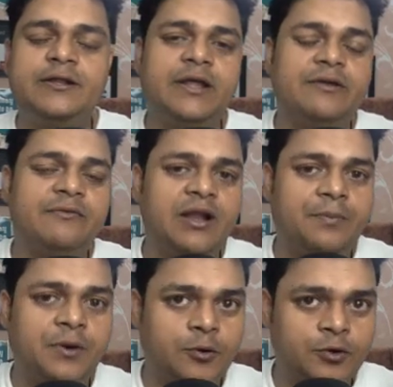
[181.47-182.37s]
Then we'll
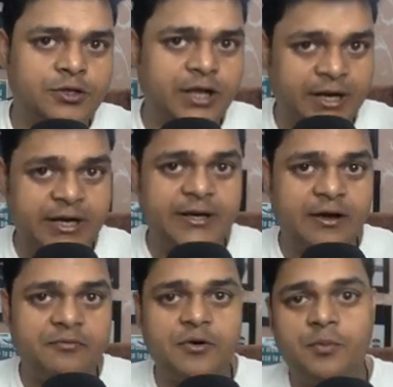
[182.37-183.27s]
upload the
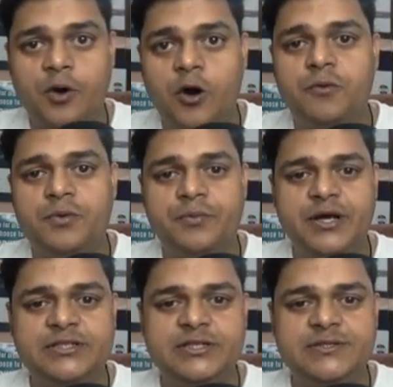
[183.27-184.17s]
data from
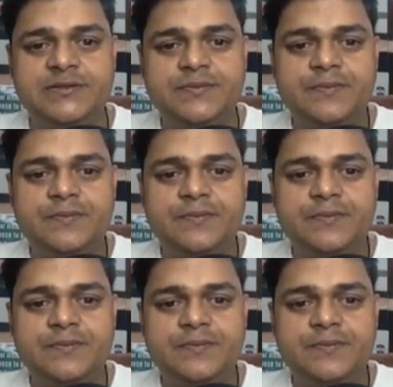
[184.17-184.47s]
on-premises.